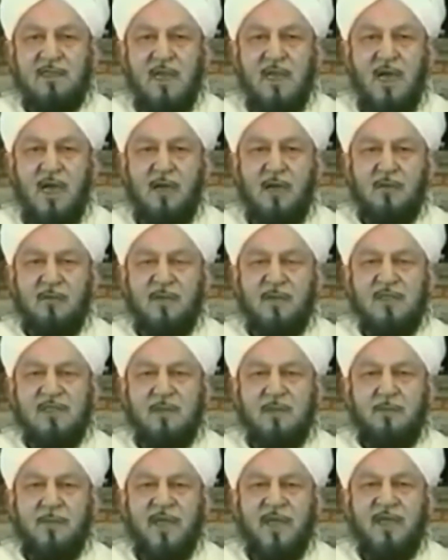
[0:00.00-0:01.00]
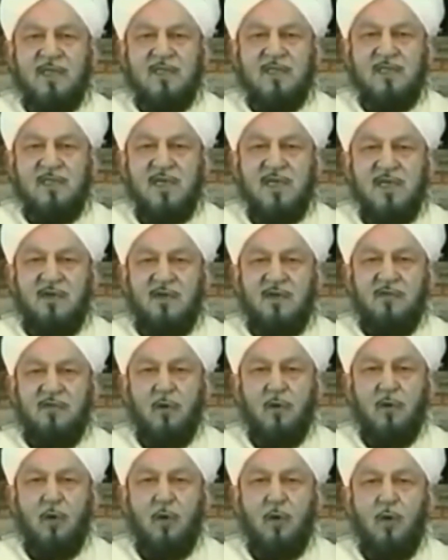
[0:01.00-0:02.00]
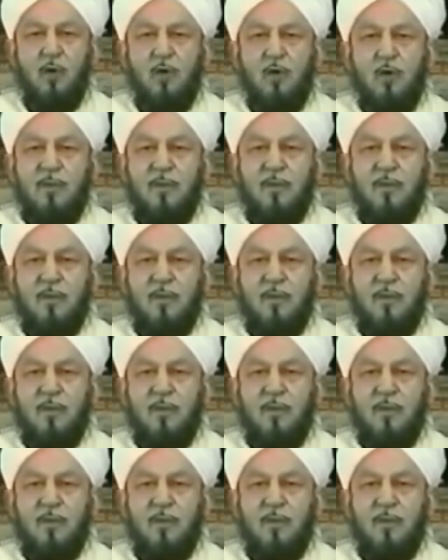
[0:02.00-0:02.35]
that Islam is the panacea for